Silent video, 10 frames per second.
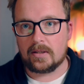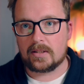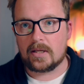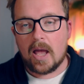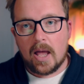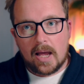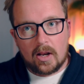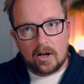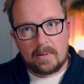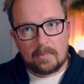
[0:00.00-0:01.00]
is a
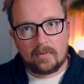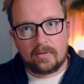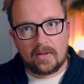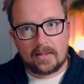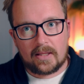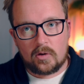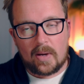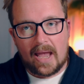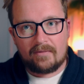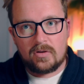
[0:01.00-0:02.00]
lot of people think that you
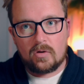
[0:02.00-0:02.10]
have to